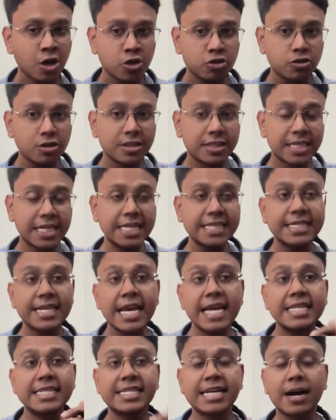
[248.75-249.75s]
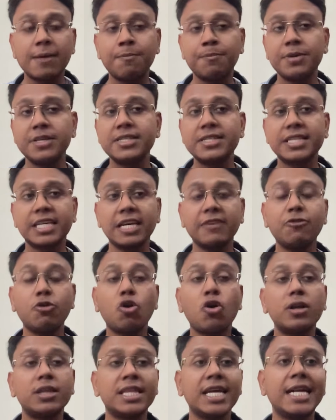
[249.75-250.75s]
So these examples give
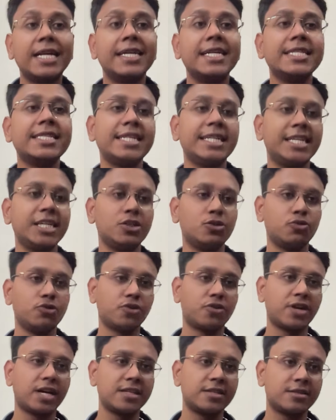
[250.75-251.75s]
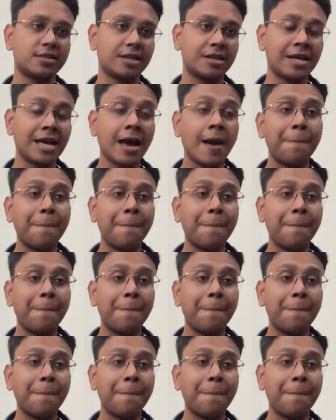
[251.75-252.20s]
authenticity to your answer,